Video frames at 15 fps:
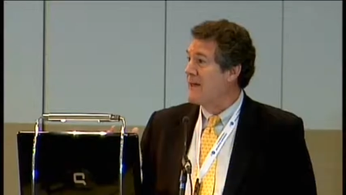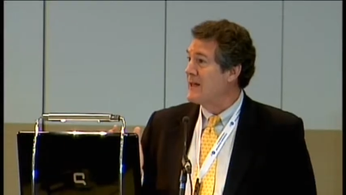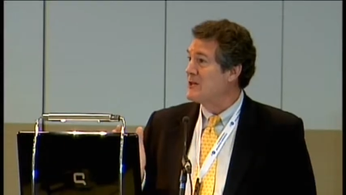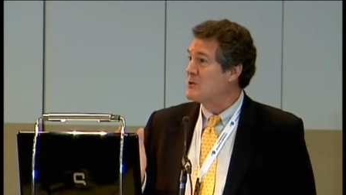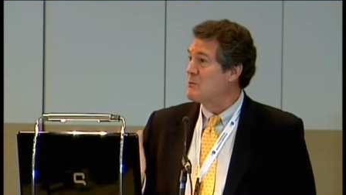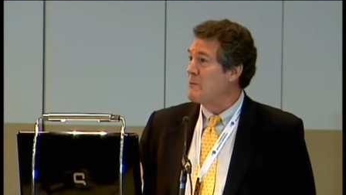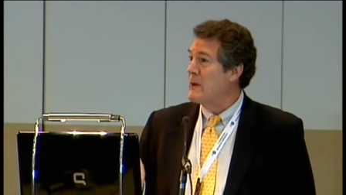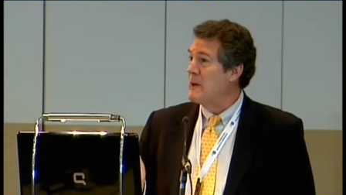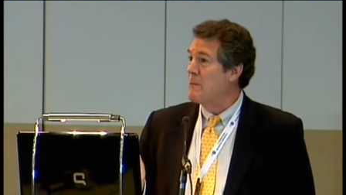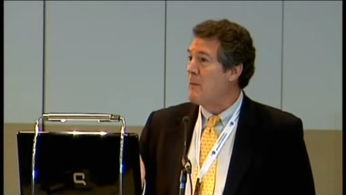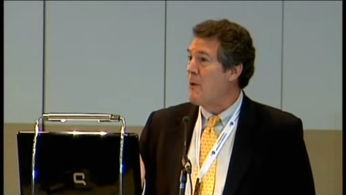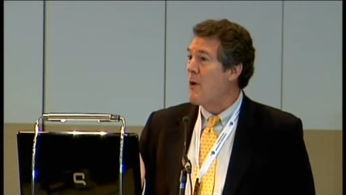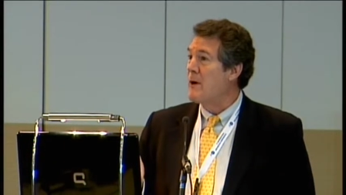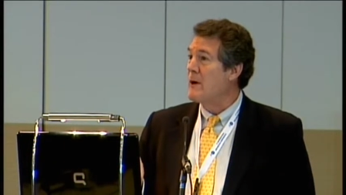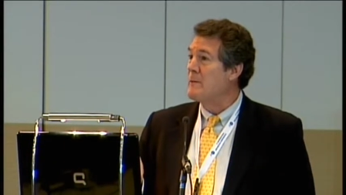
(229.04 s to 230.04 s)
think it's in
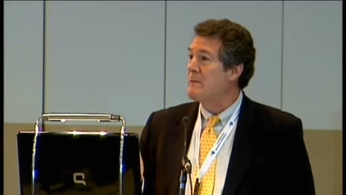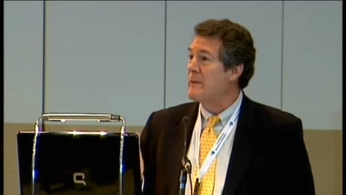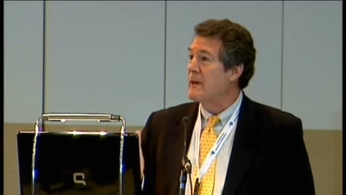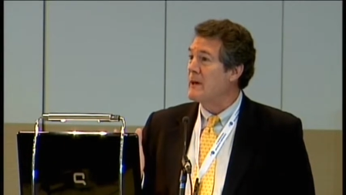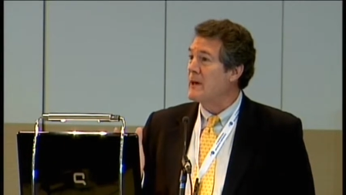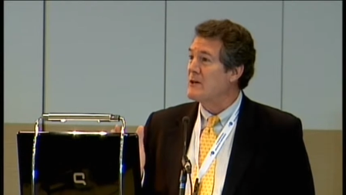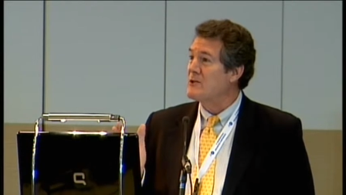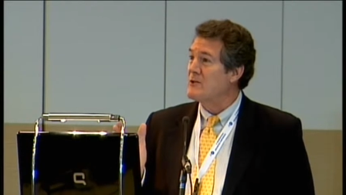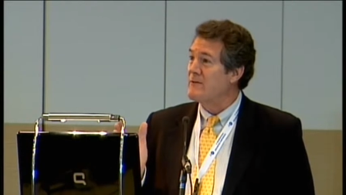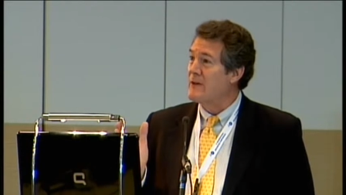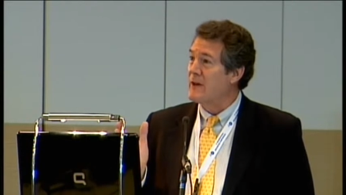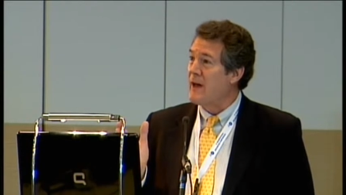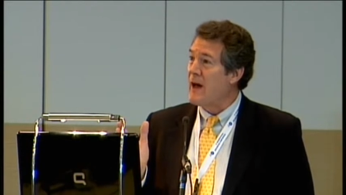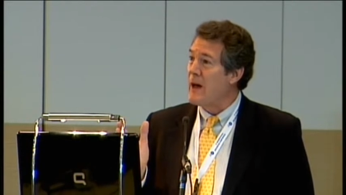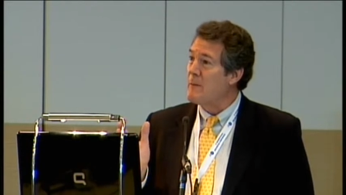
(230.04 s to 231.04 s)
part because of the
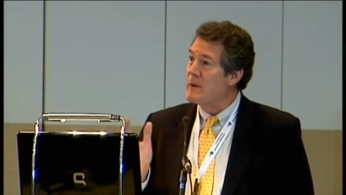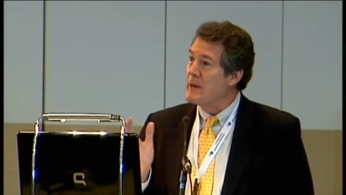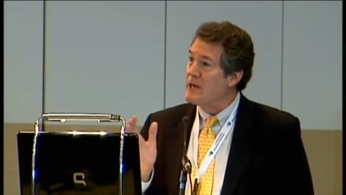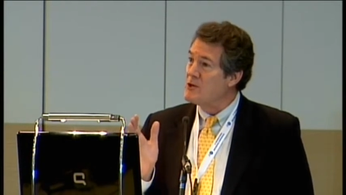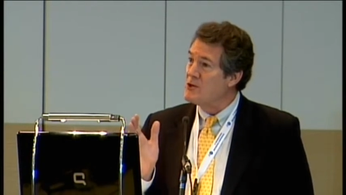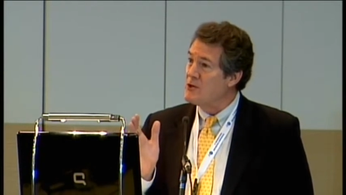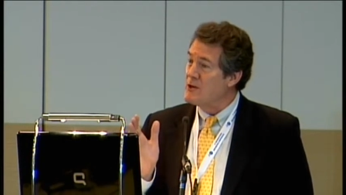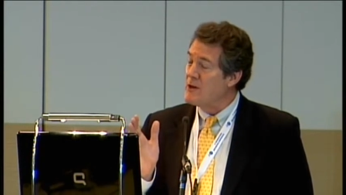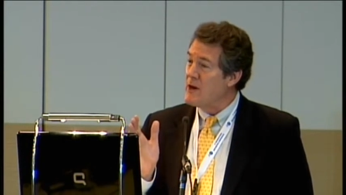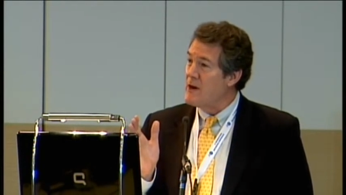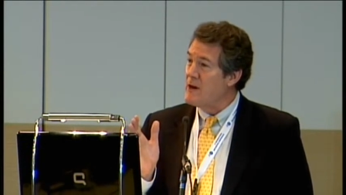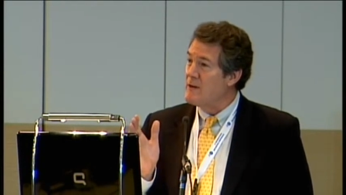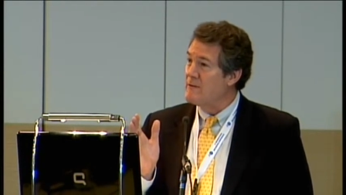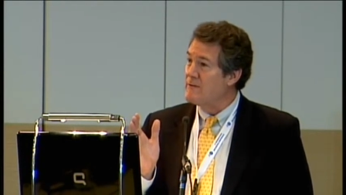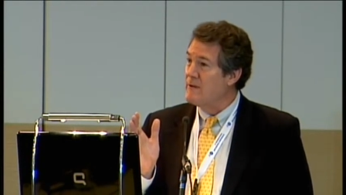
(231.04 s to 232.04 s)
combination
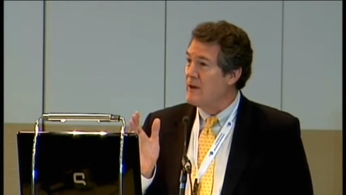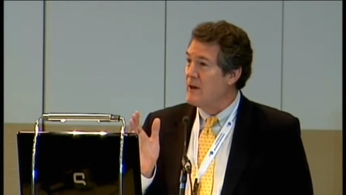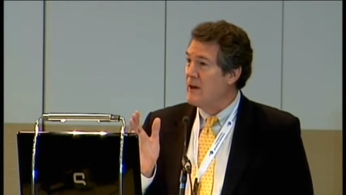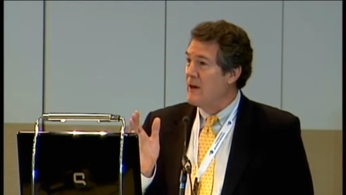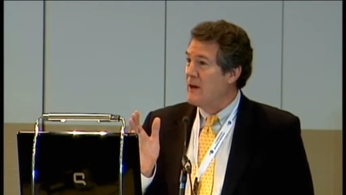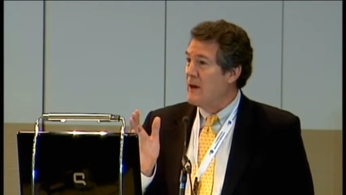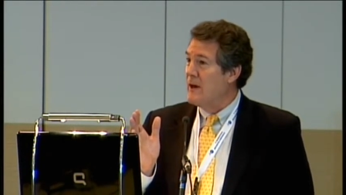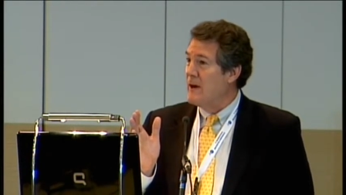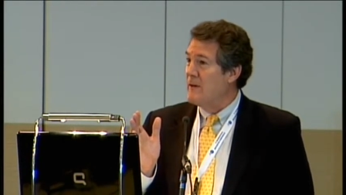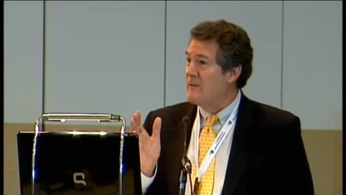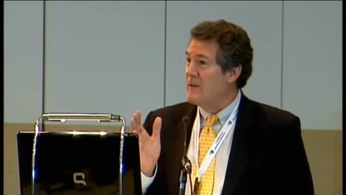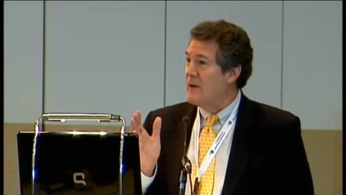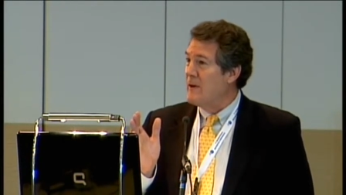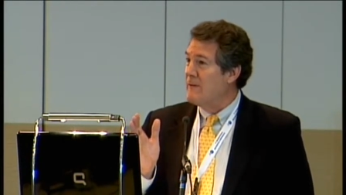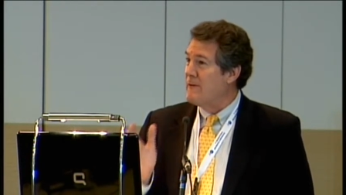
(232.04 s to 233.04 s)
of, of,
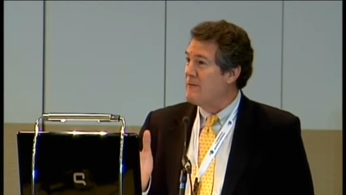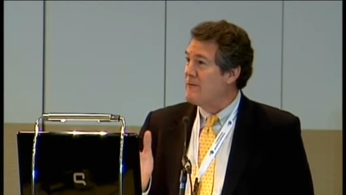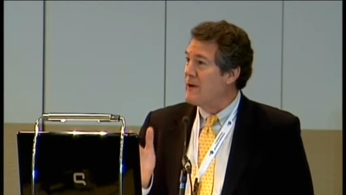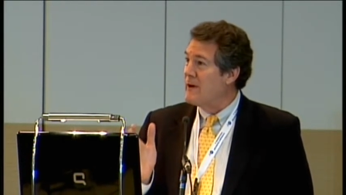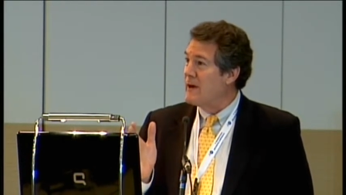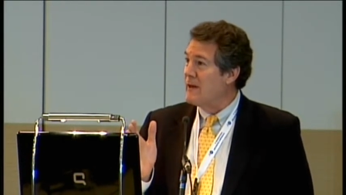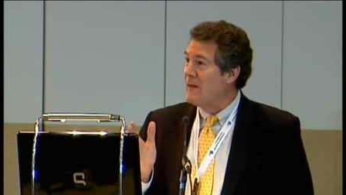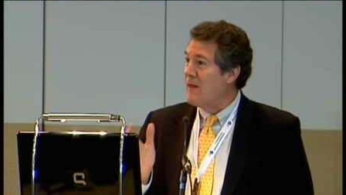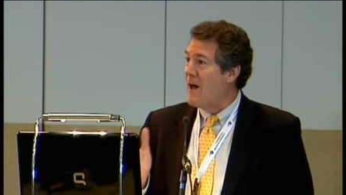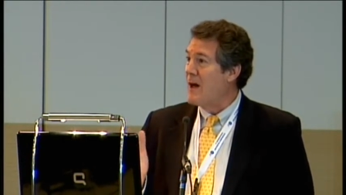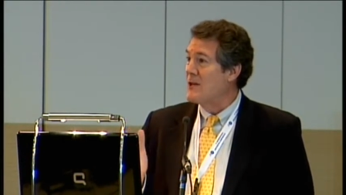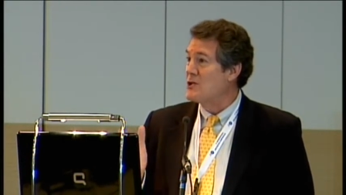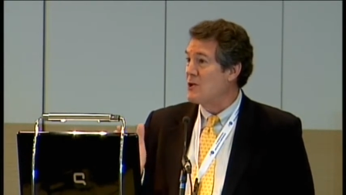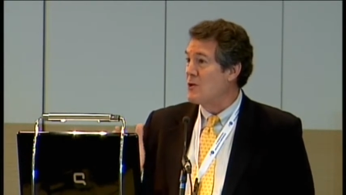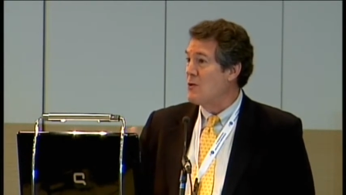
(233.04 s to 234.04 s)
of a very
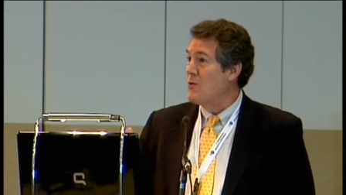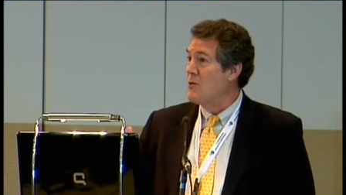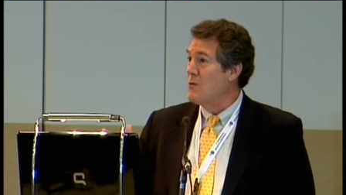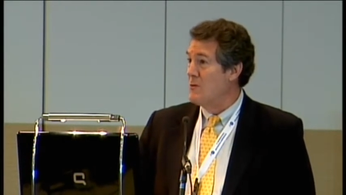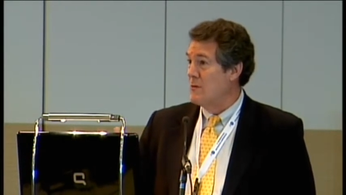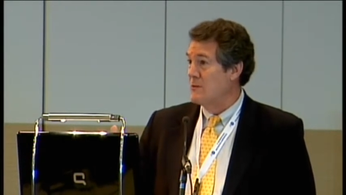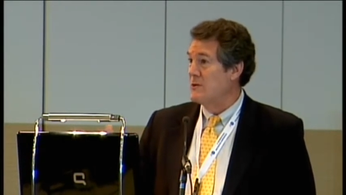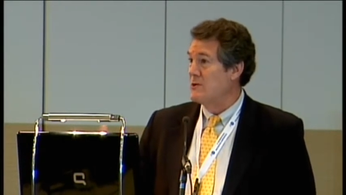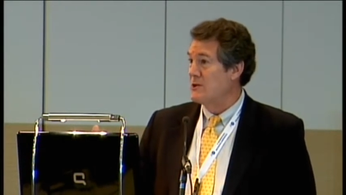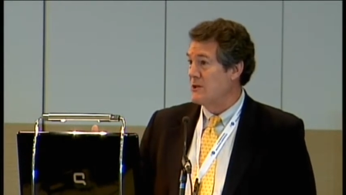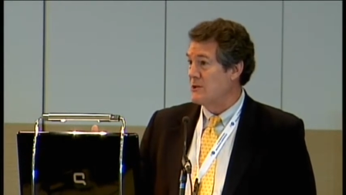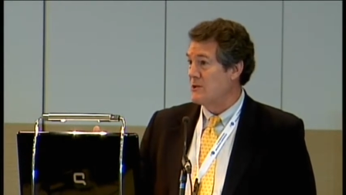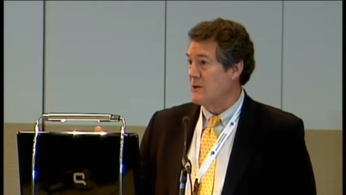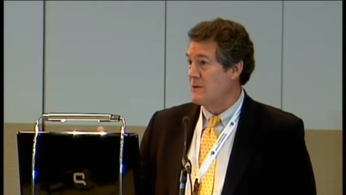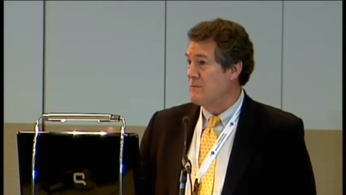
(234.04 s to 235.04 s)
logical
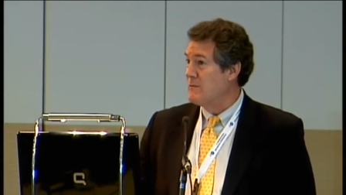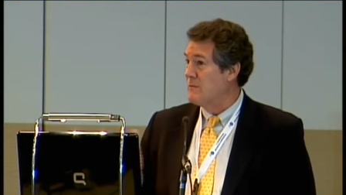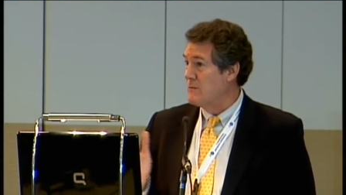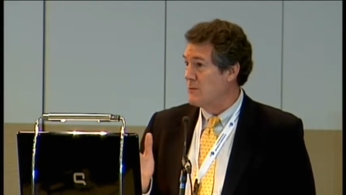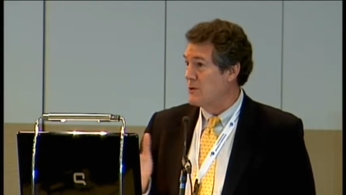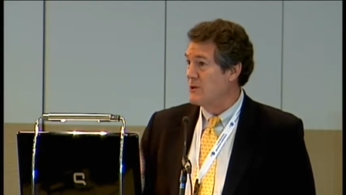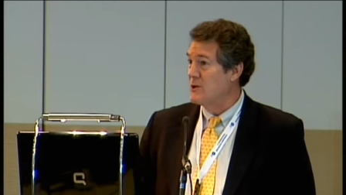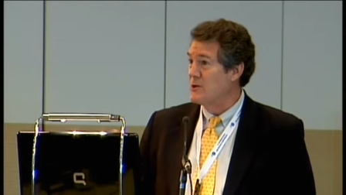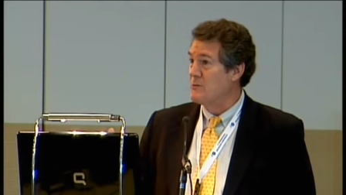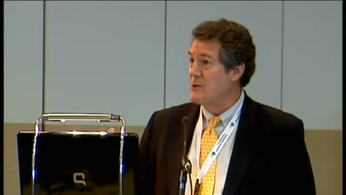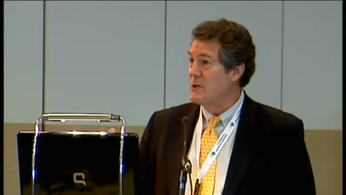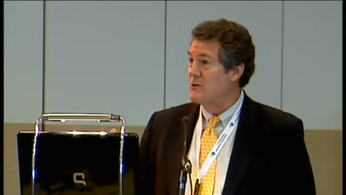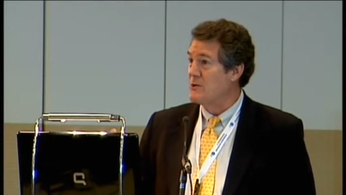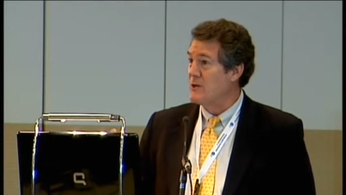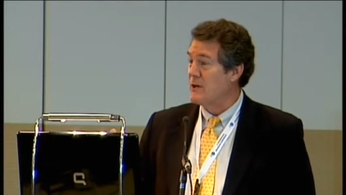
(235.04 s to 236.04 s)
system, which is
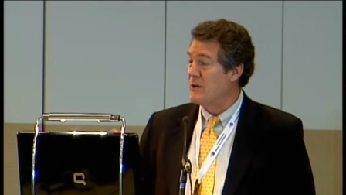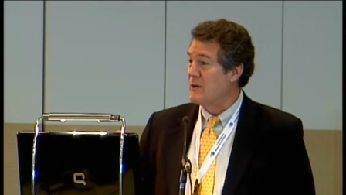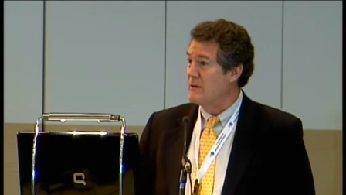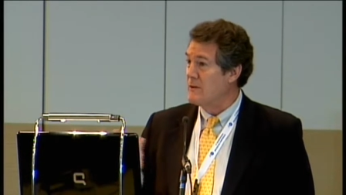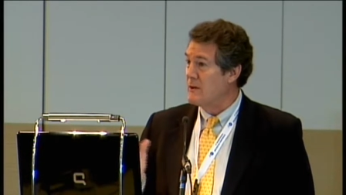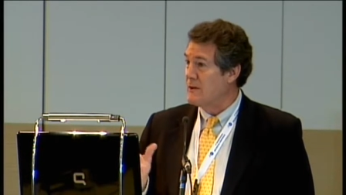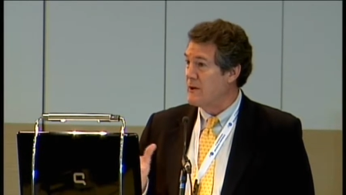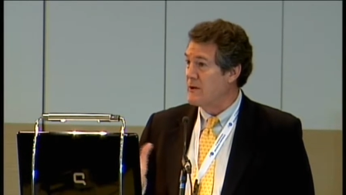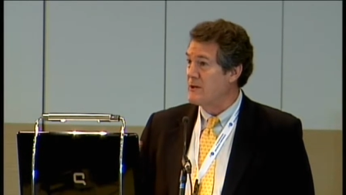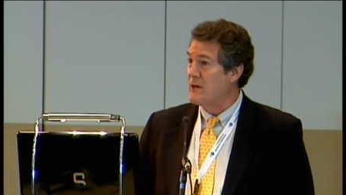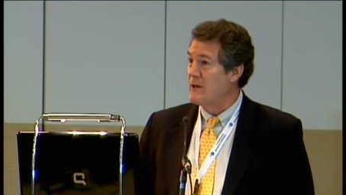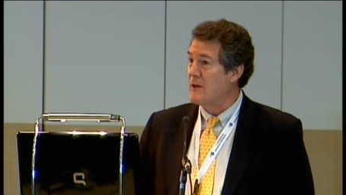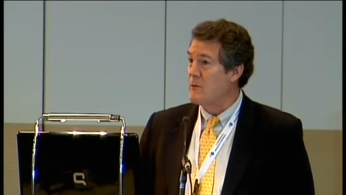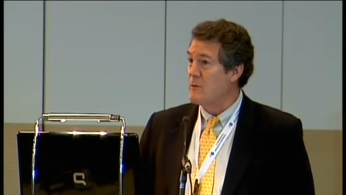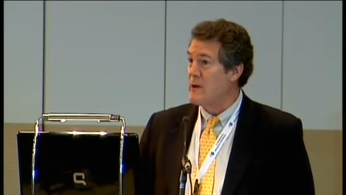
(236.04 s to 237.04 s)
music, that they're
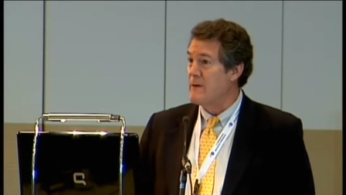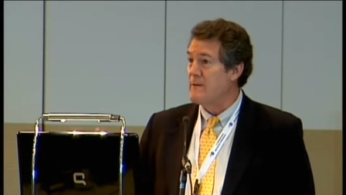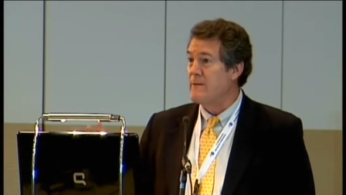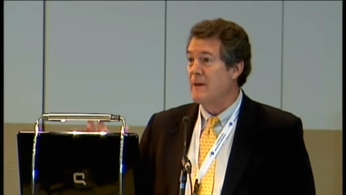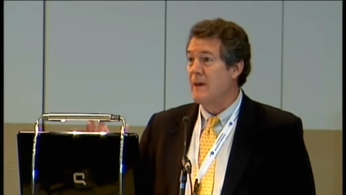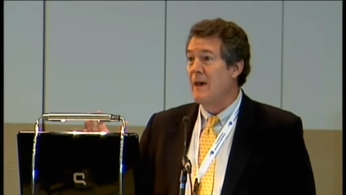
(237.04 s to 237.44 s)
dealing with,